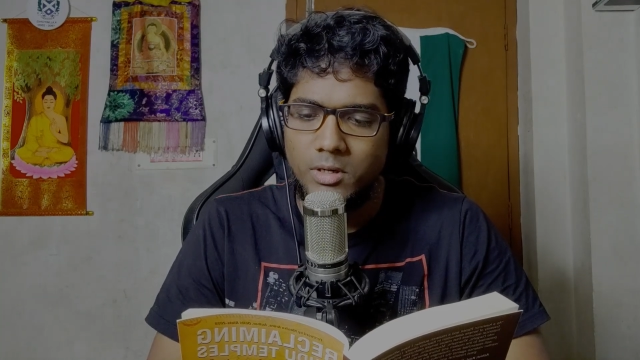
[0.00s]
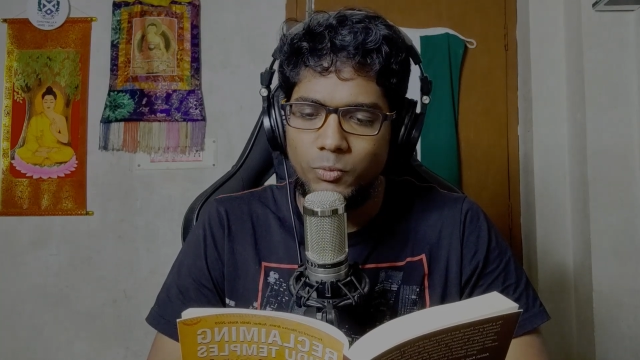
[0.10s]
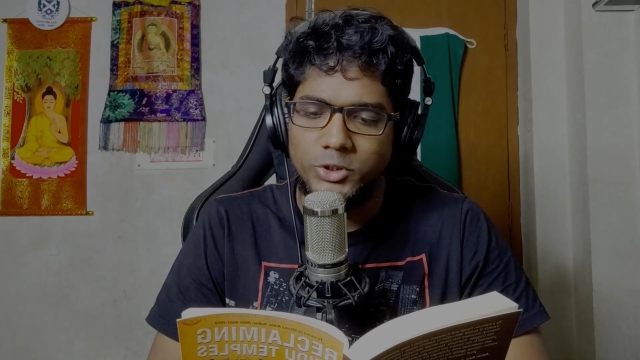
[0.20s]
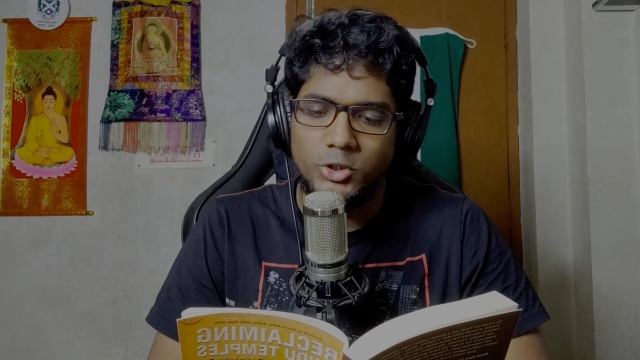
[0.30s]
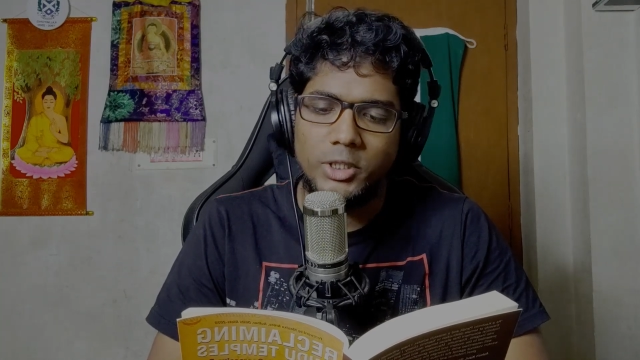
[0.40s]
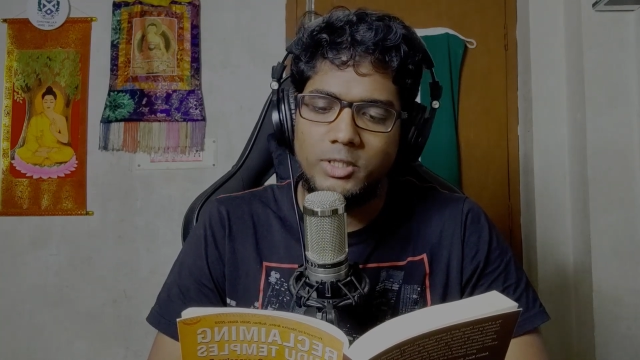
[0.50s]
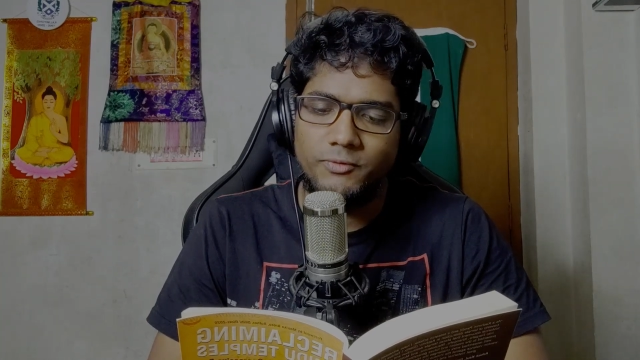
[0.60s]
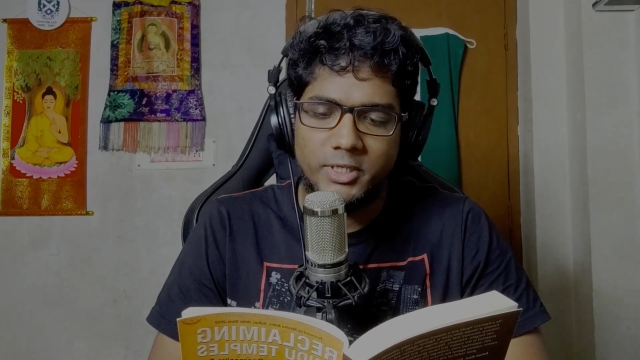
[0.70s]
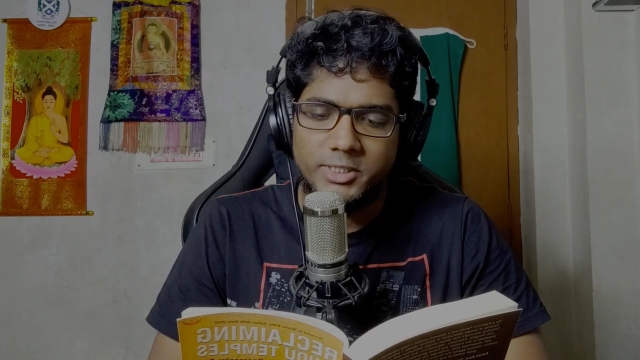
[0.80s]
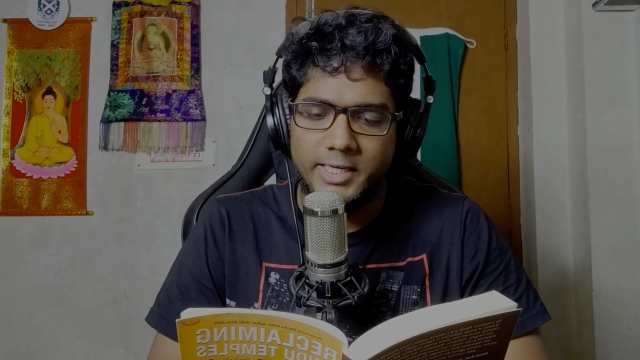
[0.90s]
was not the
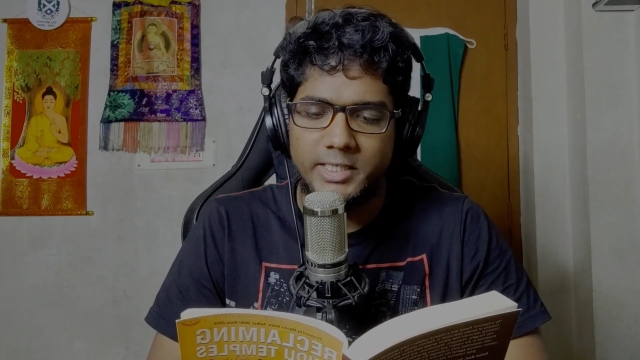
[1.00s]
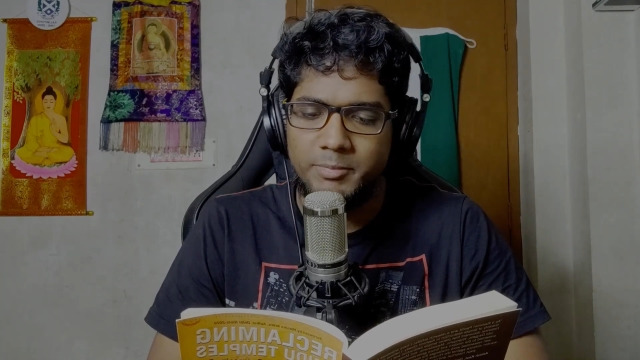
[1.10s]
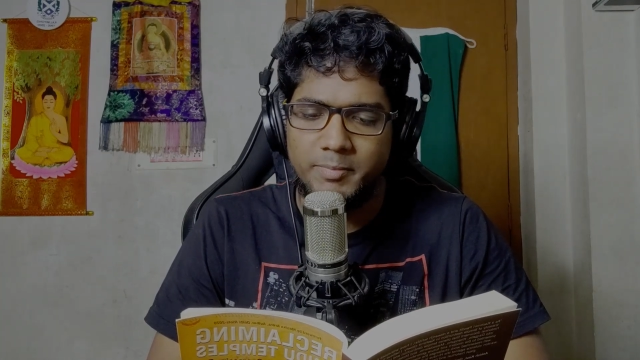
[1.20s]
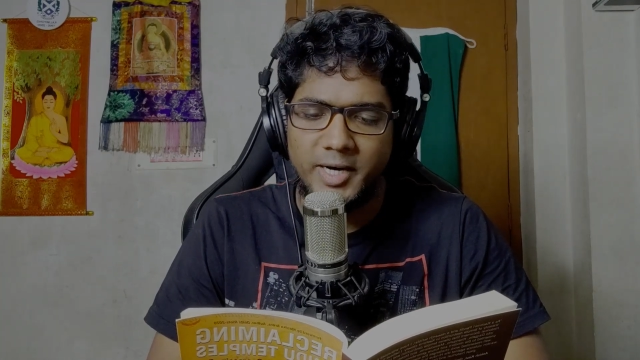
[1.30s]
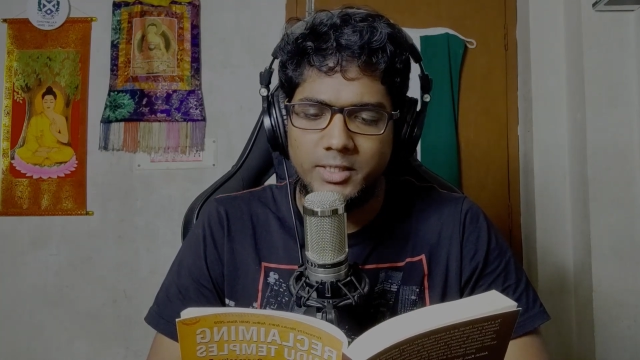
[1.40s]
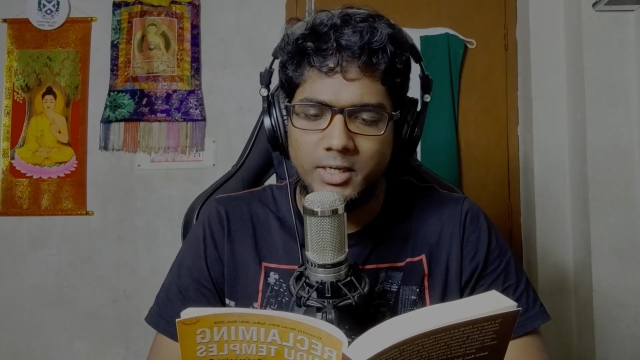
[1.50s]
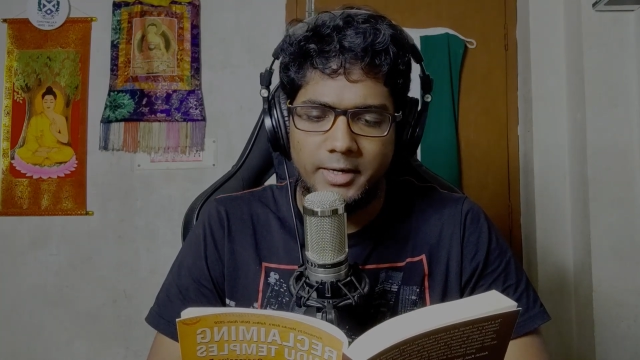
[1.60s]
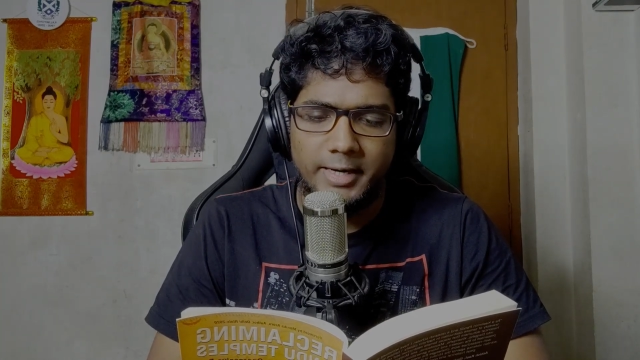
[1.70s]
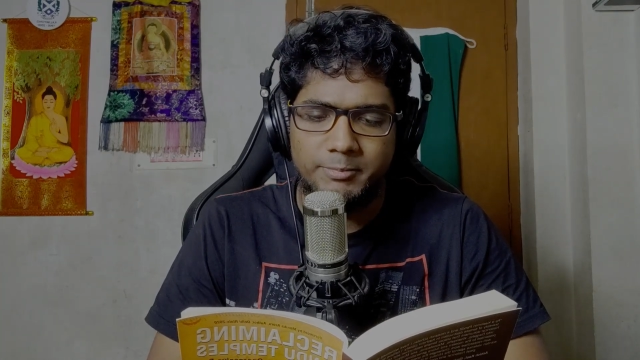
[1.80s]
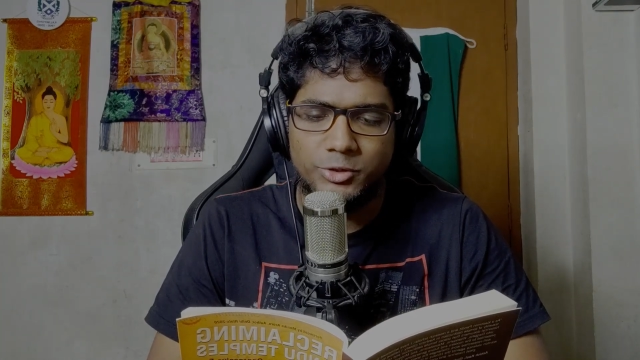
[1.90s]
first attempt by the
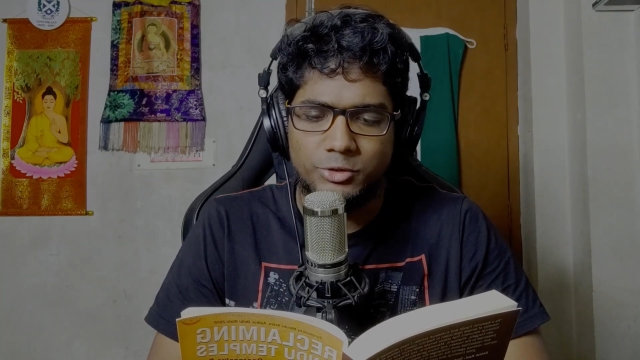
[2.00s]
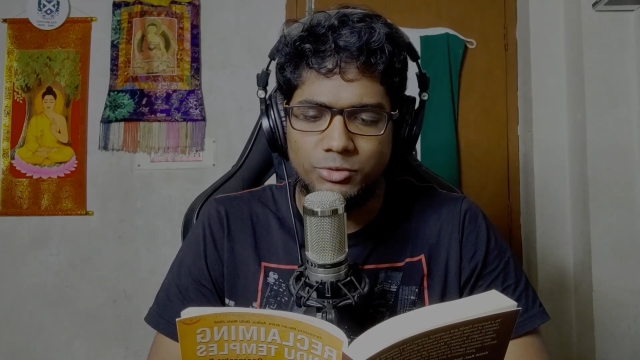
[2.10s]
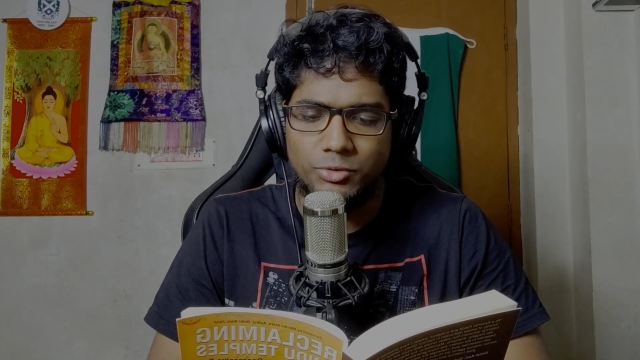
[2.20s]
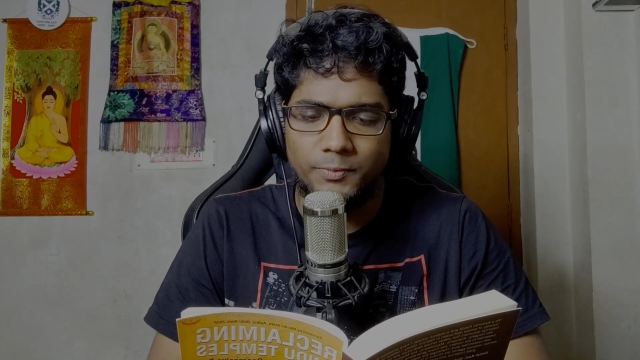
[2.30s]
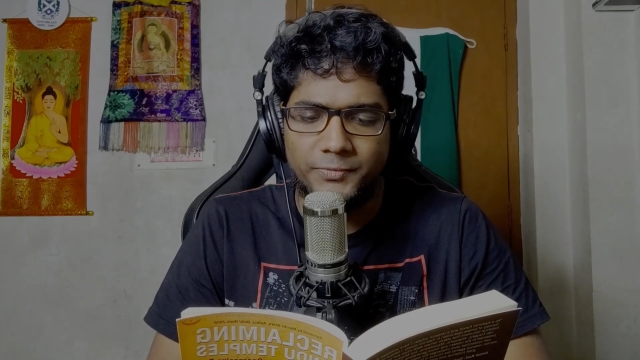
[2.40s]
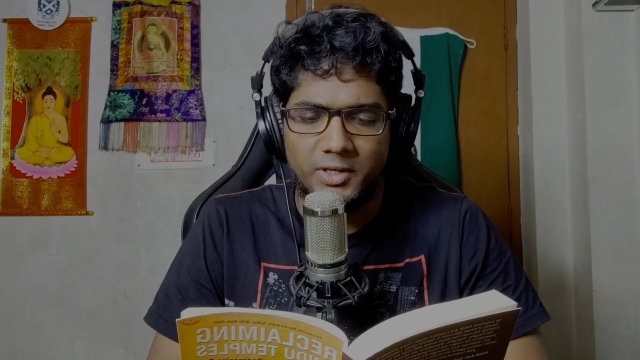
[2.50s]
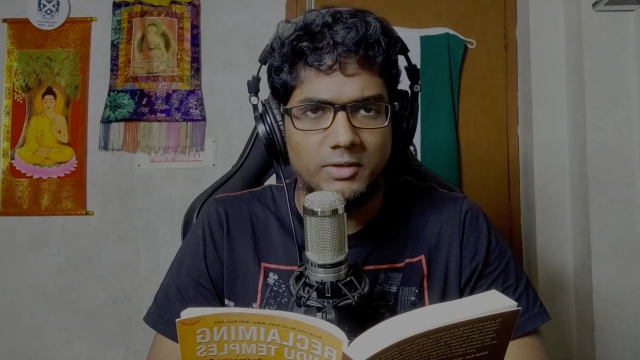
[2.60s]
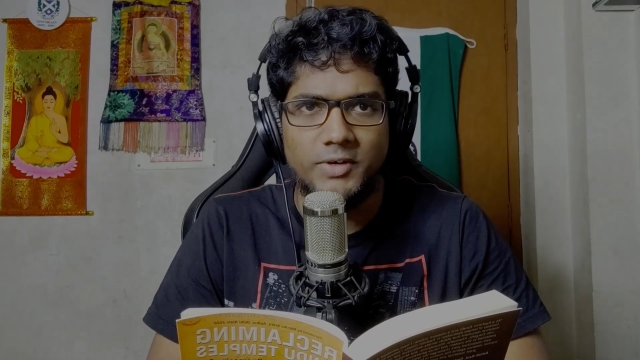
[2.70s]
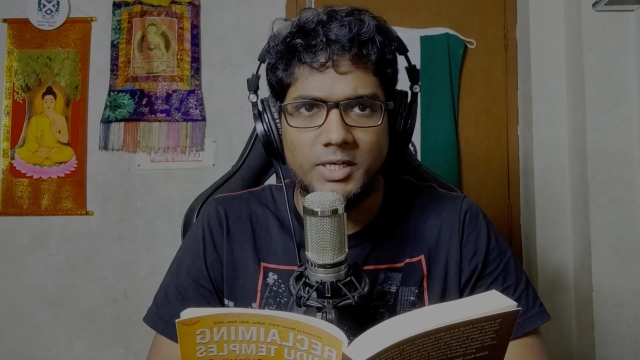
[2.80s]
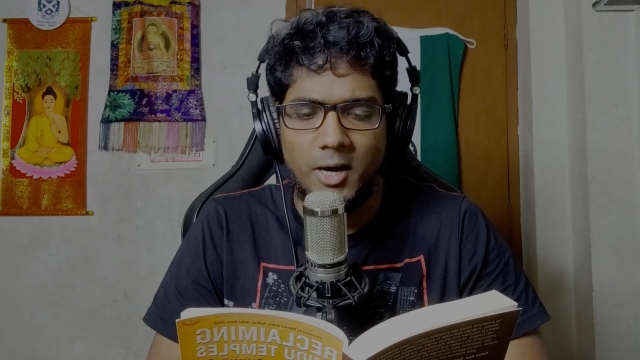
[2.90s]
Arabs to
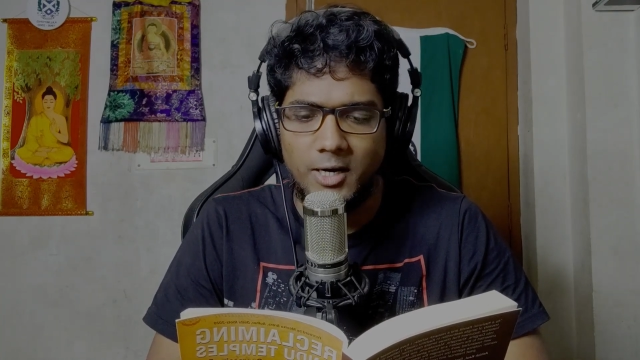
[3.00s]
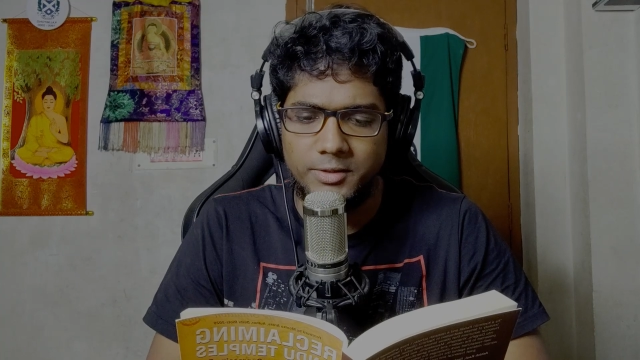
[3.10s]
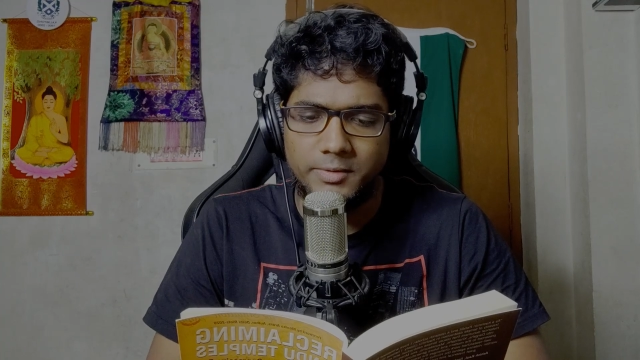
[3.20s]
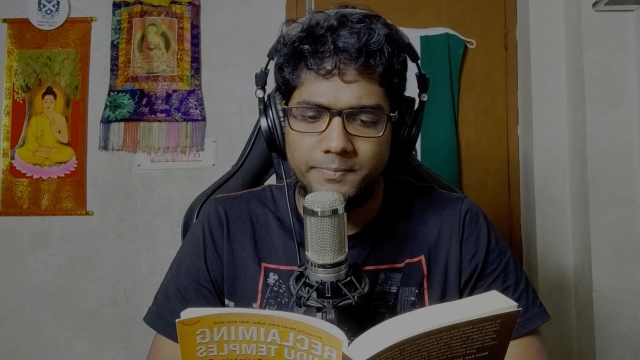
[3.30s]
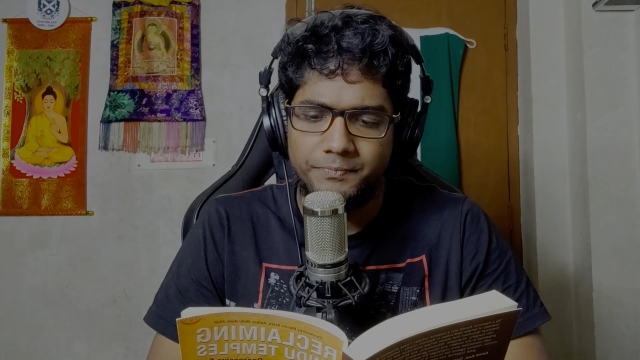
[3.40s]
invade Bharat.